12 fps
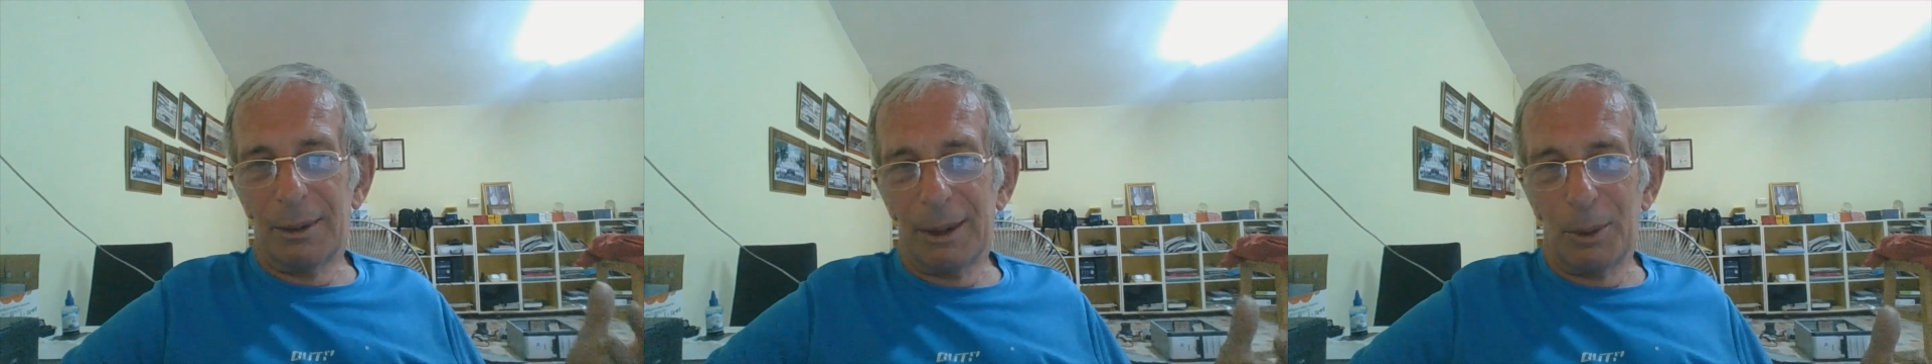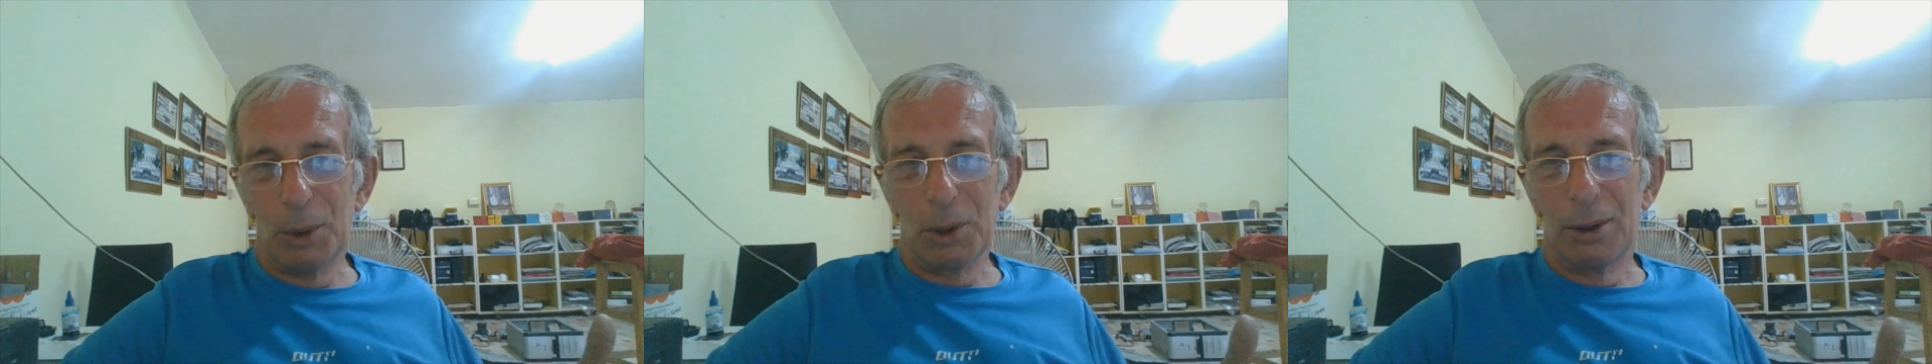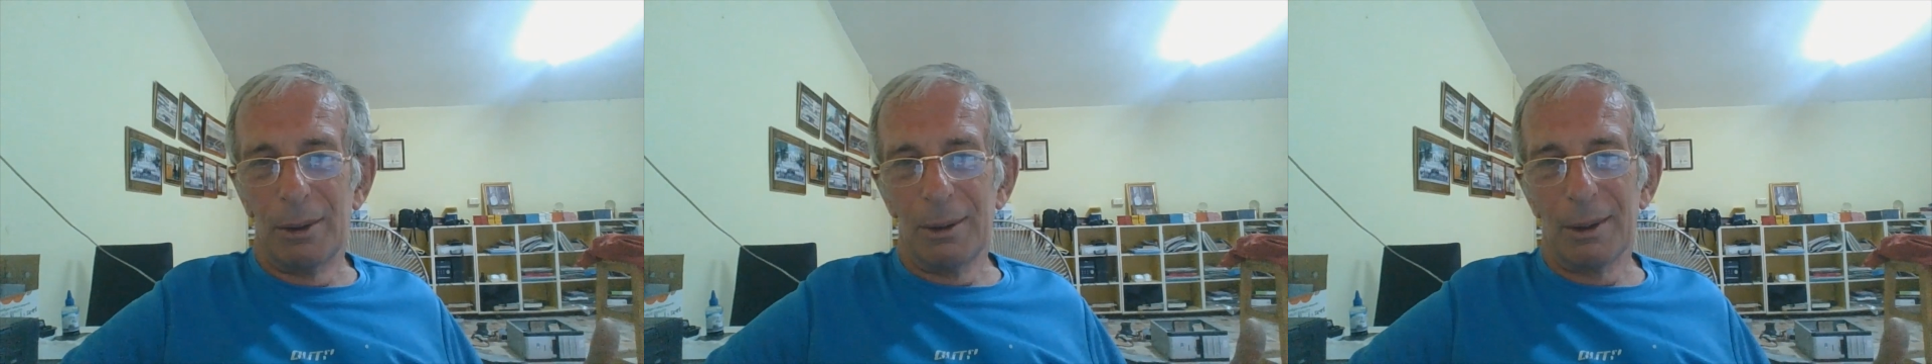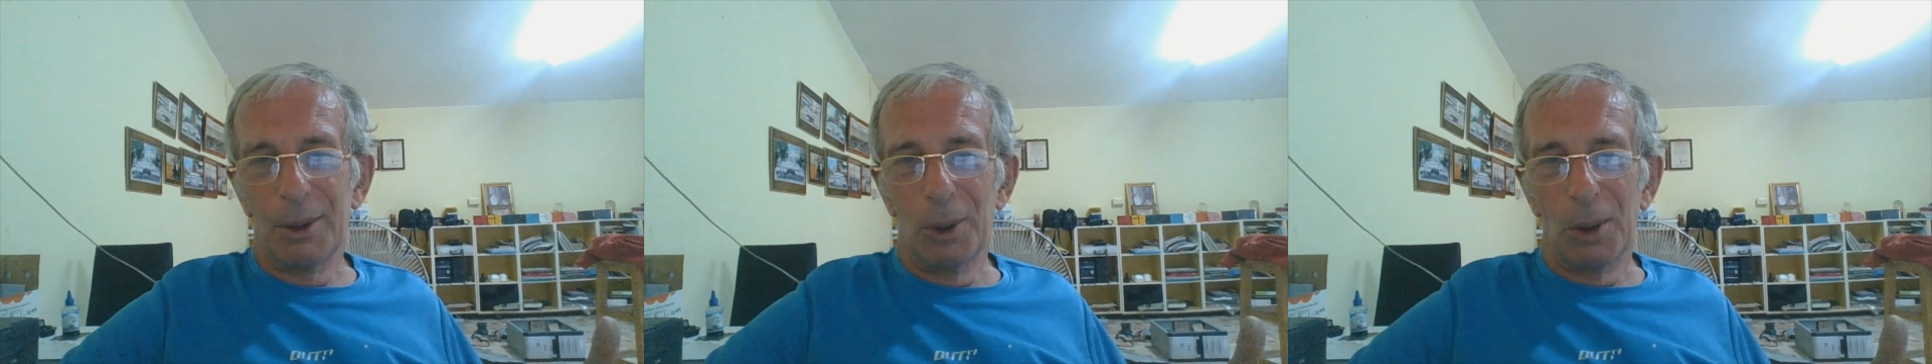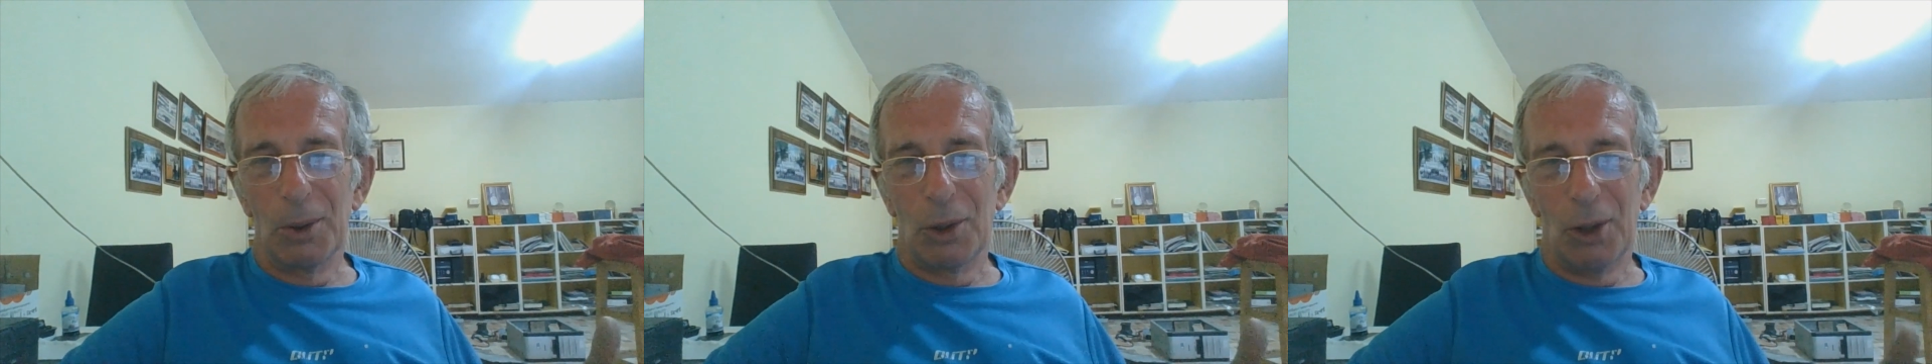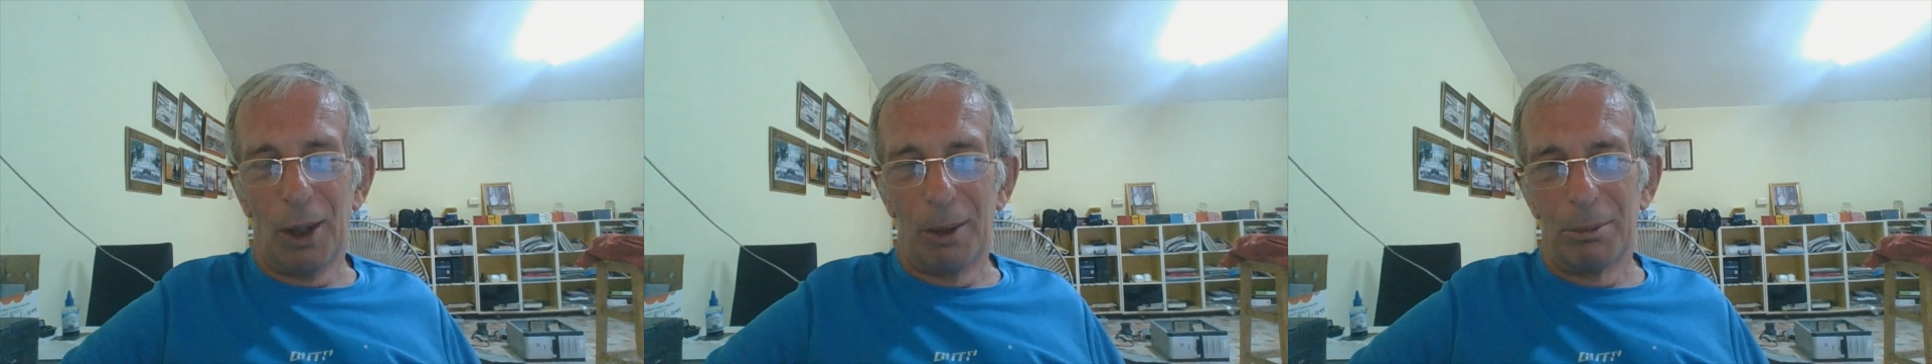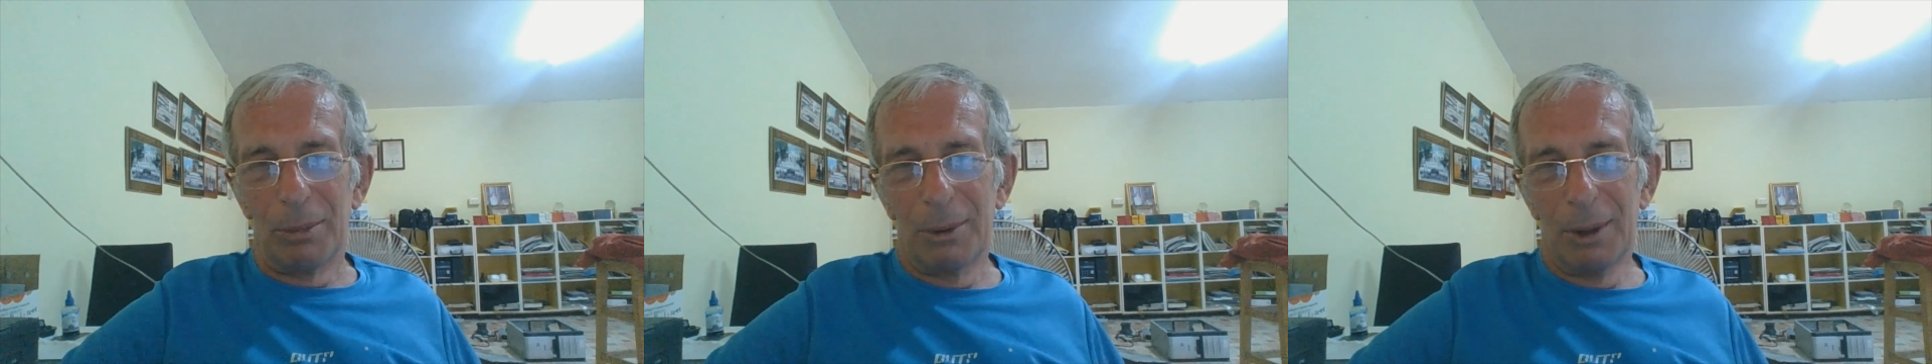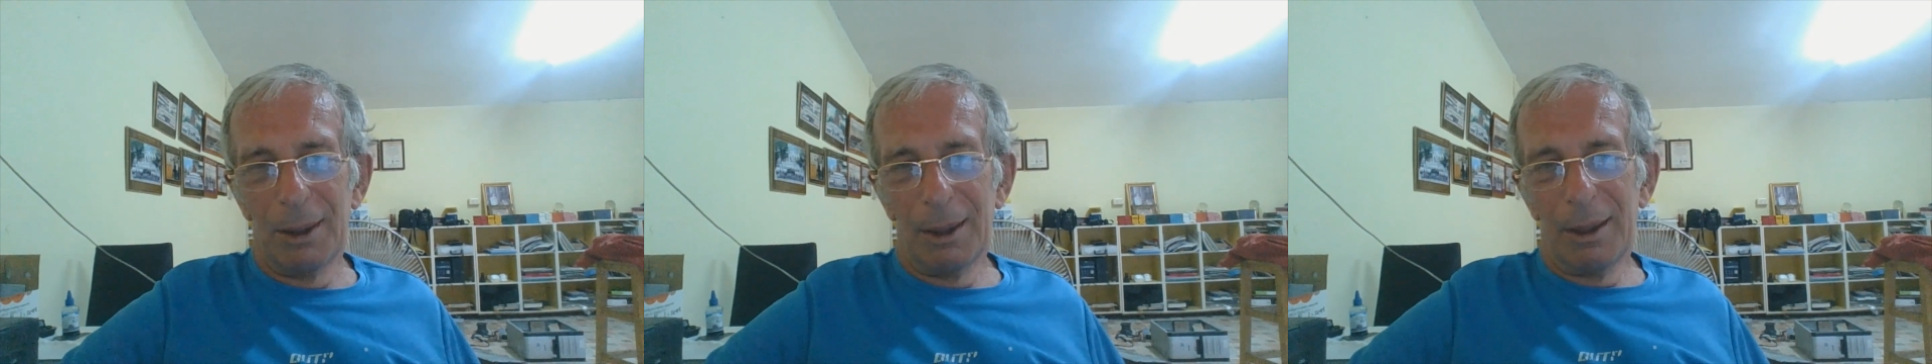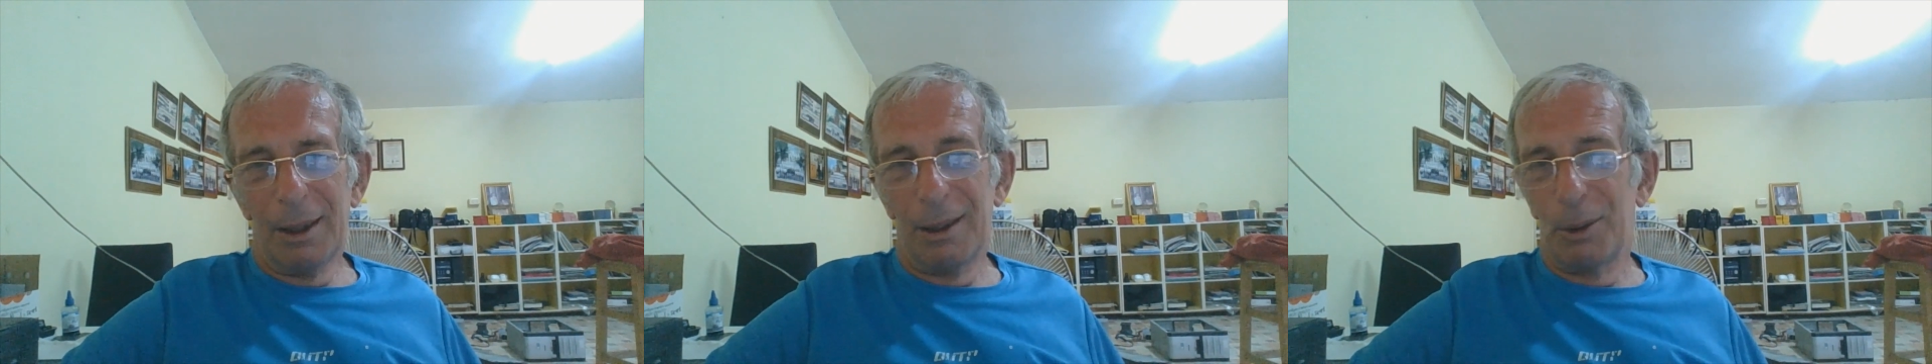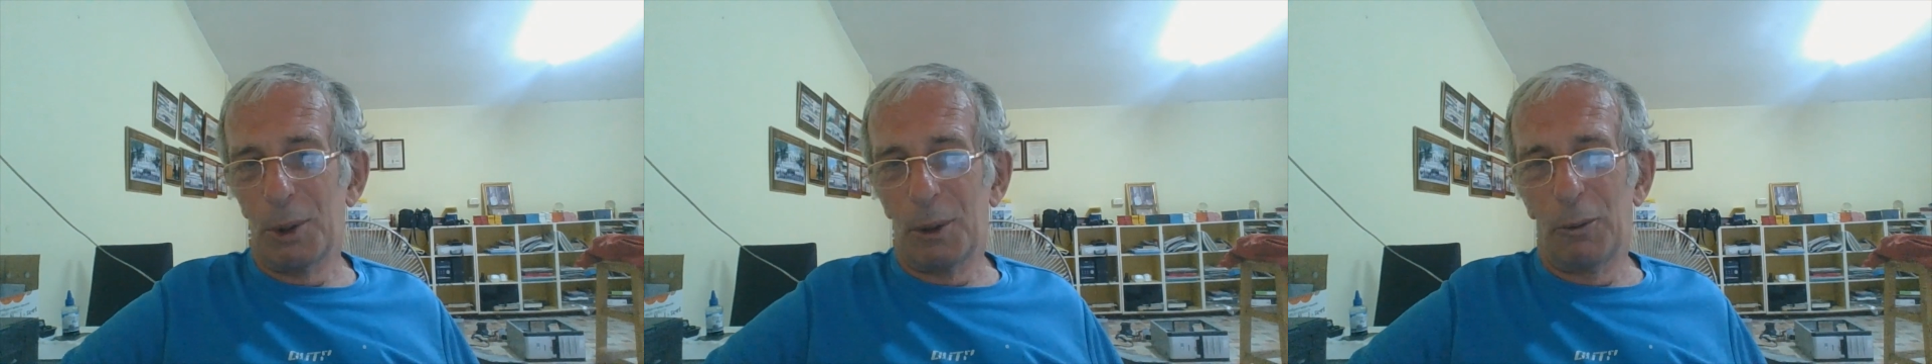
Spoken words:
he was called Tom, and there was a